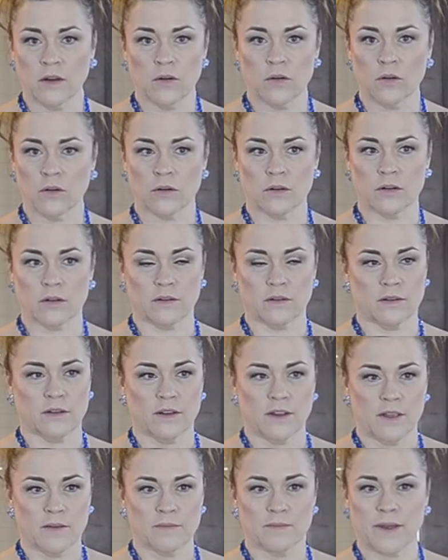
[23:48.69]
Or
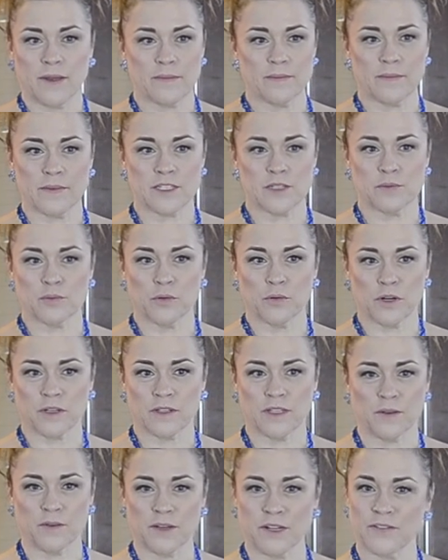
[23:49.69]
my minced pork
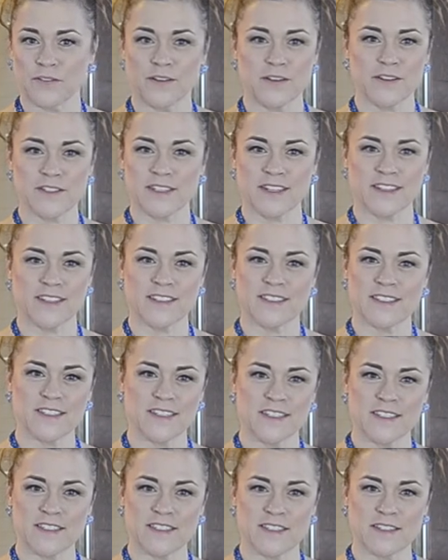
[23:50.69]
thing? What if I was like,
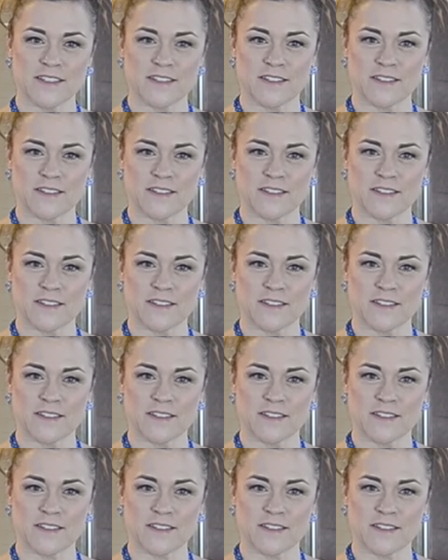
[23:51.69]
it's